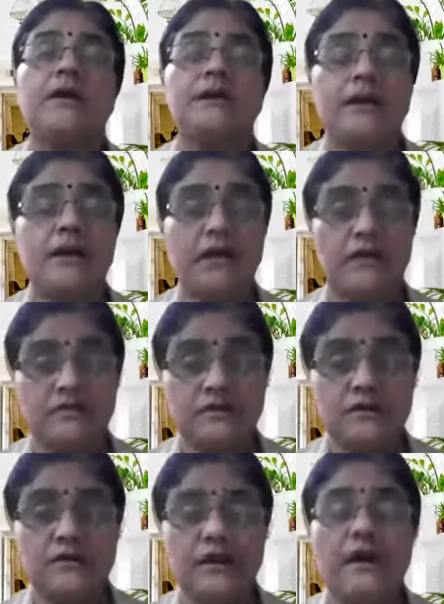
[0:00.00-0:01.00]
Then
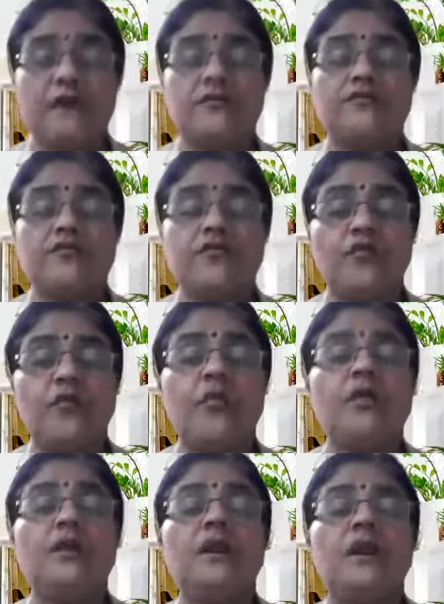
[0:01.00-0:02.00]
after that,
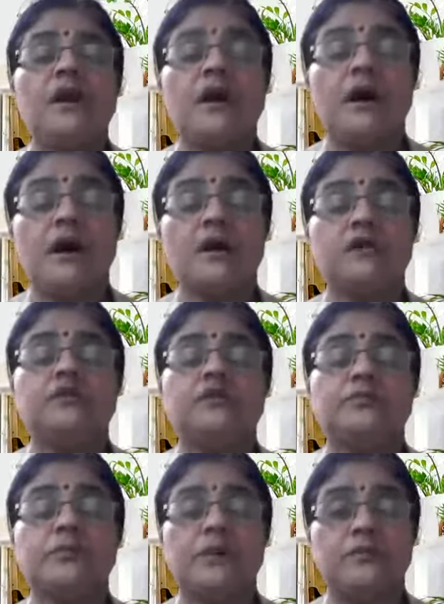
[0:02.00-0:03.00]
four
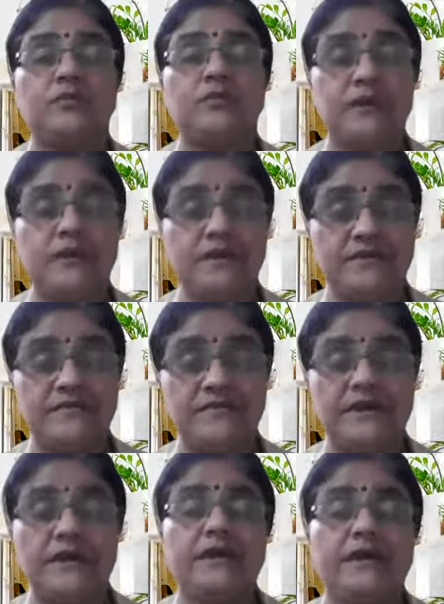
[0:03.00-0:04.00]
large pulmonary
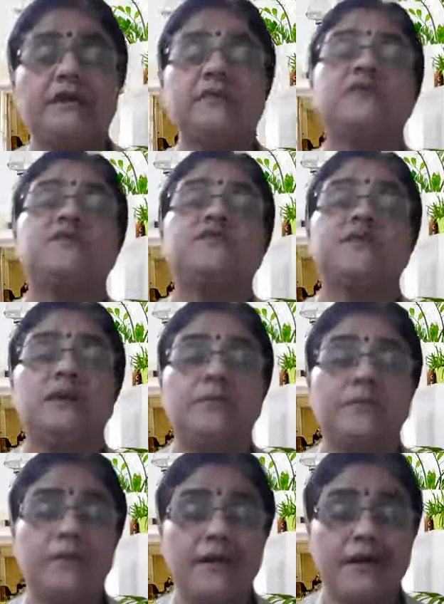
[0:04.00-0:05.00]
veins will
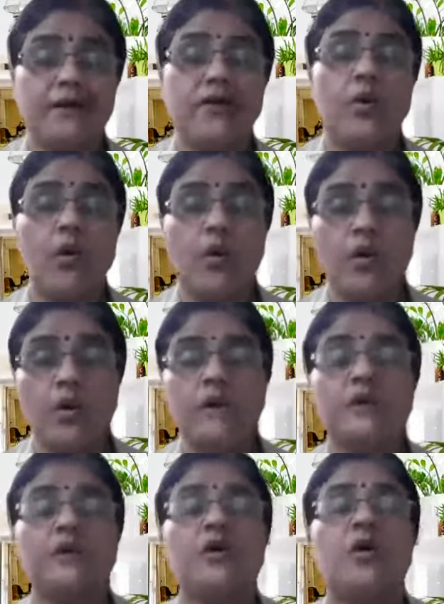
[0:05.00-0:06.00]
bring
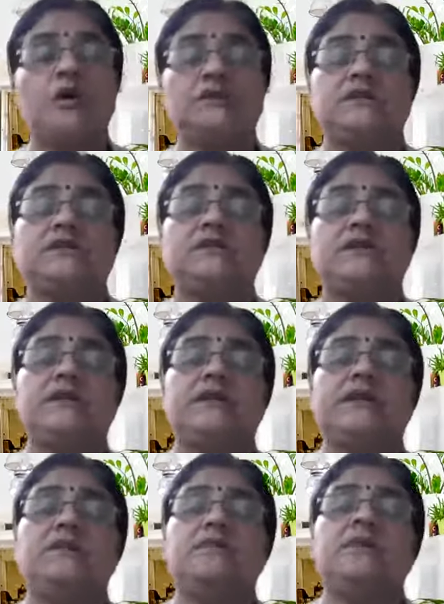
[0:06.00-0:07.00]
all the
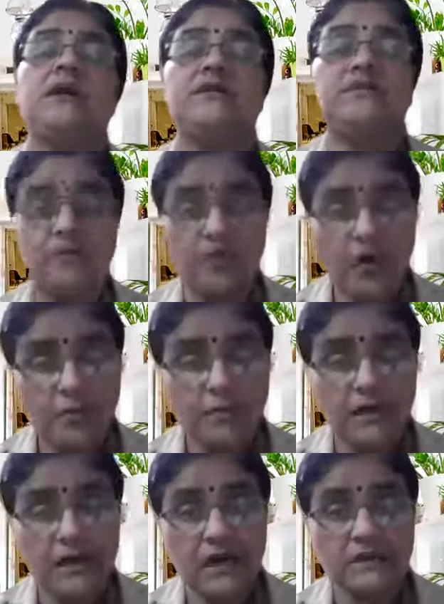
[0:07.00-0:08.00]
oxygenated blood from
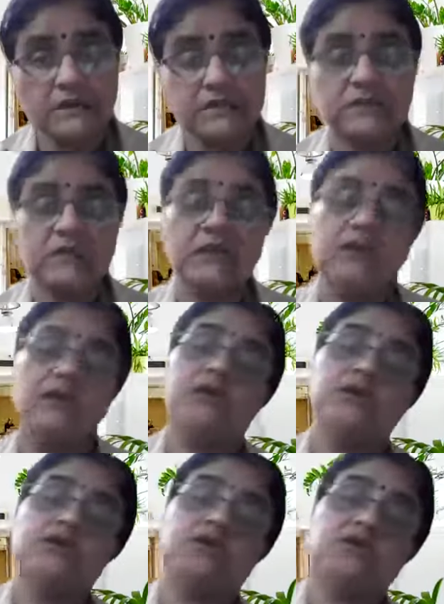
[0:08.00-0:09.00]
lungs
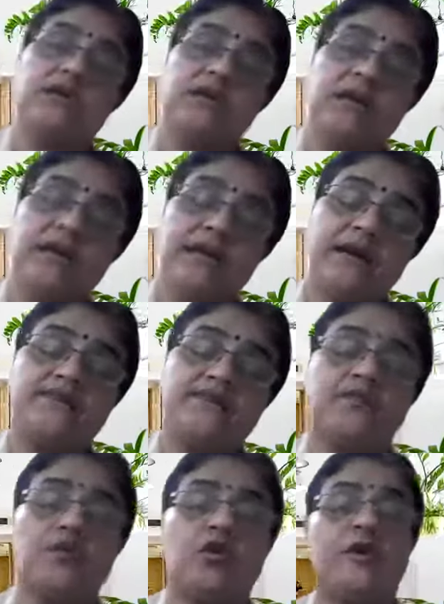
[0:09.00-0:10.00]
to the
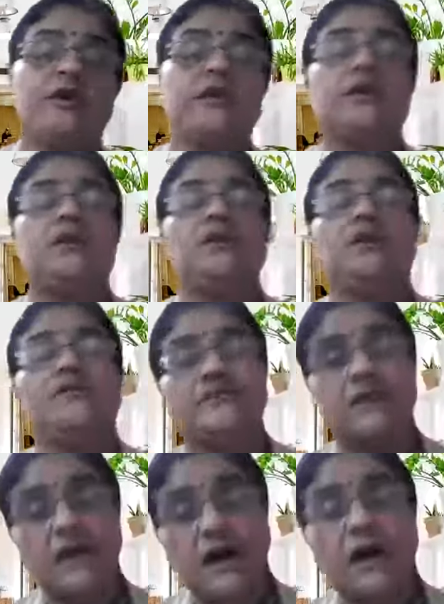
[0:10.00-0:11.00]
left auricle of
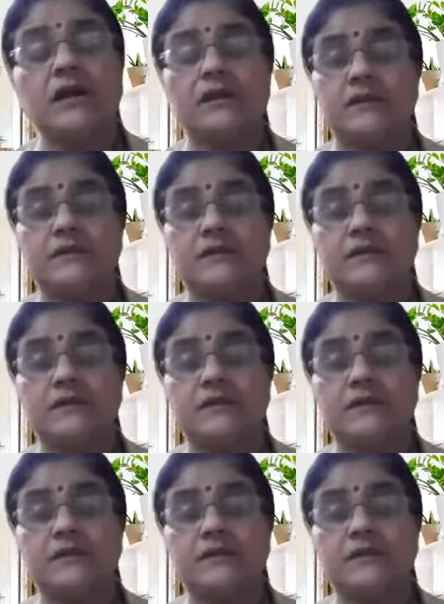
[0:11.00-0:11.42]
the heart.